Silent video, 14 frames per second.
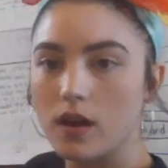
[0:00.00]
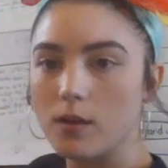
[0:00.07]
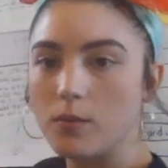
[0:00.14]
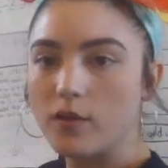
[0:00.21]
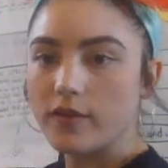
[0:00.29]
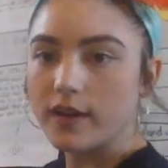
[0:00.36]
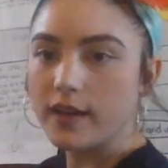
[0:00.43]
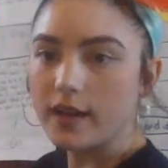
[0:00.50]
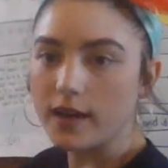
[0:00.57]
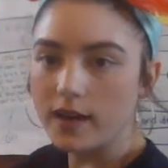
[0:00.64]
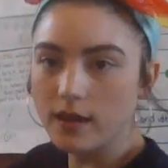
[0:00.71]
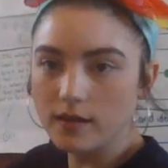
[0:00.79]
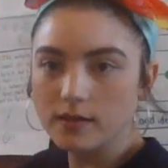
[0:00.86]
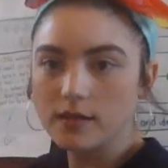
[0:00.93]
come over
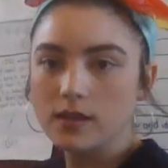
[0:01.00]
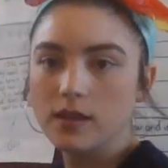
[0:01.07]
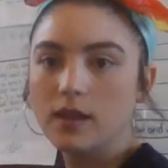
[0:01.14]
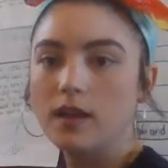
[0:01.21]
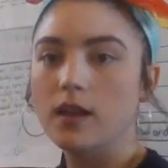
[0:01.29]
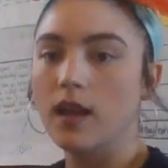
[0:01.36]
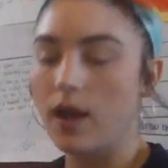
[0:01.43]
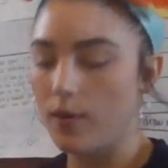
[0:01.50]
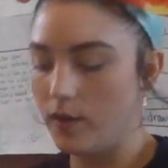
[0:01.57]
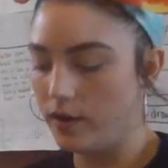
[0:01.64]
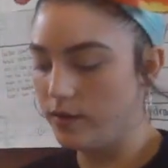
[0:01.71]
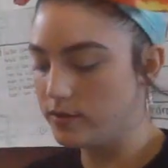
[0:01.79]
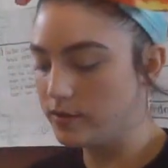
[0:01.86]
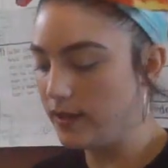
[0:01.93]
here. I
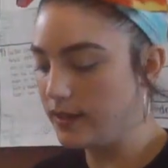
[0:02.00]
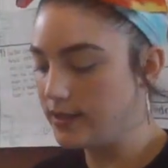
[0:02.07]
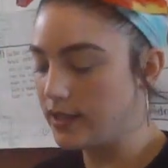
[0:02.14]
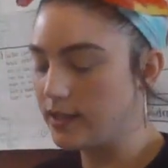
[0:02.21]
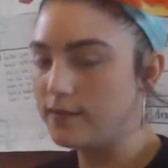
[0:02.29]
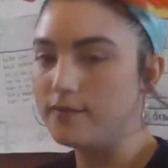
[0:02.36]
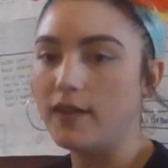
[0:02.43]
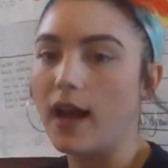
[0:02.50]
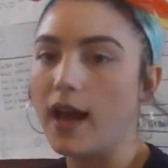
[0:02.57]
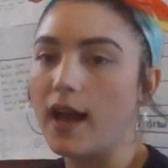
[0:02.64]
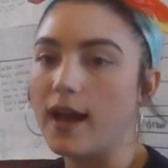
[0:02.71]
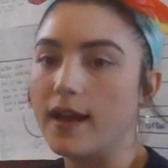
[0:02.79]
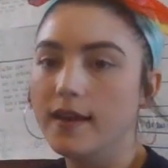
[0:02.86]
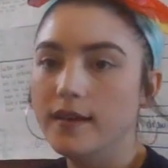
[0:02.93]
want you to
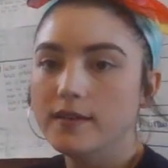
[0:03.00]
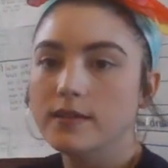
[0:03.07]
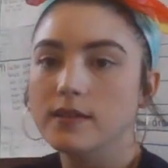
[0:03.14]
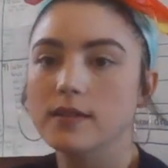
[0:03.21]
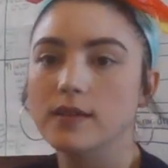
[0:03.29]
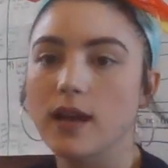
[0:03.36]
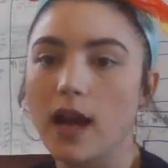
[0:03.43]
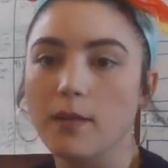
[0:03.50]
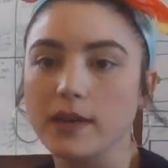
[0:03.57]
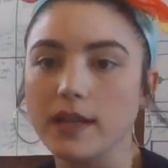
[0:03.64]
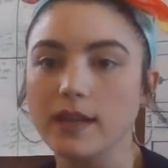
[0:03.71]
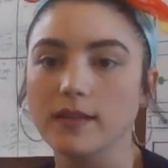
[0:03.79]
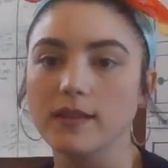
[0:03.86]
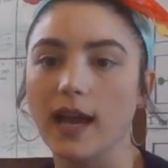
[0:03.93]
identify how
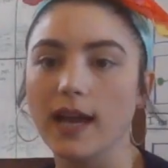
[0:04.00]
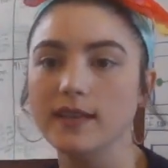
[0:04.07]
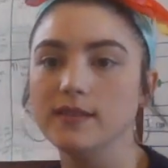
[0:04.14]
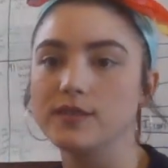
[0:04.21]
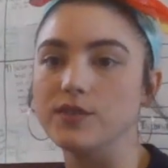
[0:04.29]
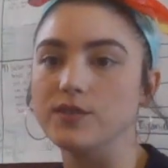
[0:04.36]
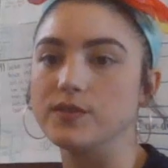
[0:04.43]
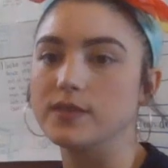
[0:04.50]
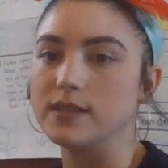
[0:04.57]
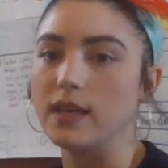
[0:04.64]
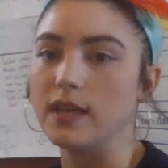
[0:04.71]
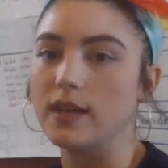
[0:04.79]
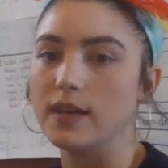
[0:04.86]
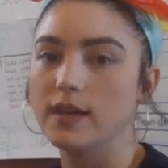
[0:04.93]
many lines you
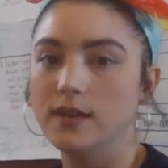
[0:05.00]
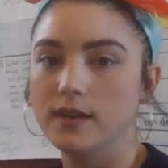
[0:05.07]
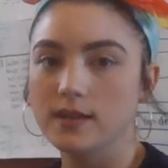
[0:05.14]
see.